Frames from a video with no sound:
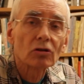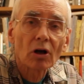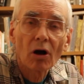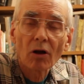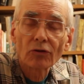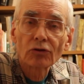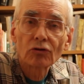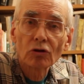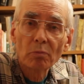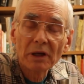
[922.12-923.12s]
called
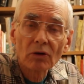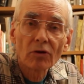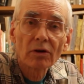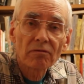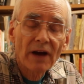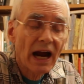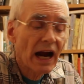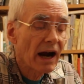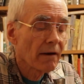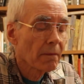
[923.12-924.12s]
"To Build a
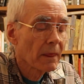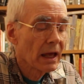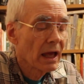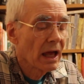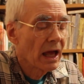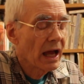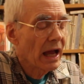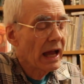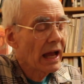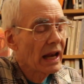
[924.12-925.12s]
Fire."
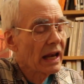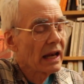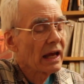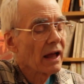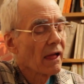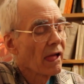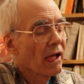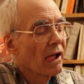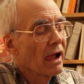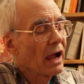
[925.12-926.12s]
And
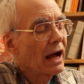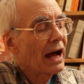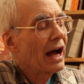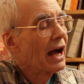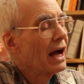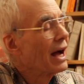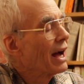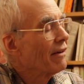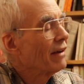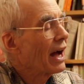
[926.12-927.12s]
I
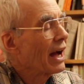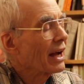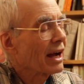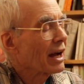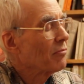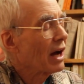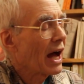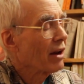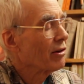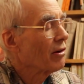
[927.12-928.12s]
don't
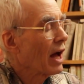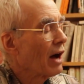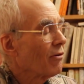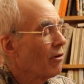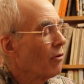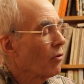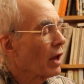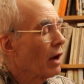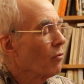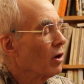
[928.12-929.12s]
know how old
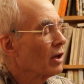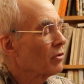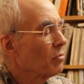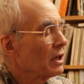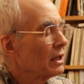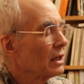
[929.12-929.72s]
I was, but